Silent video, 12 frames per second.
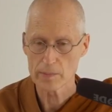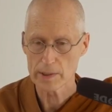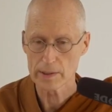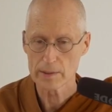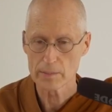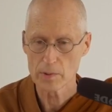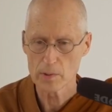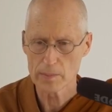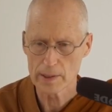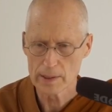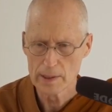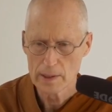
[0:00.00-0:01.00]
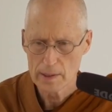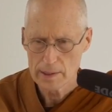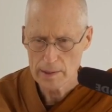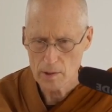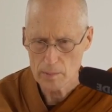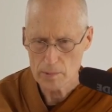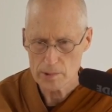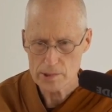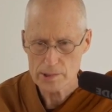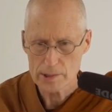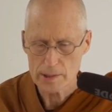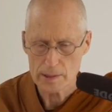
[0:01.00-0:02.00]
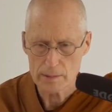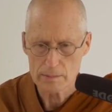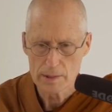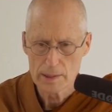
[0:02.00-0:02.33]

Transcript: But Burma almost uh, uh,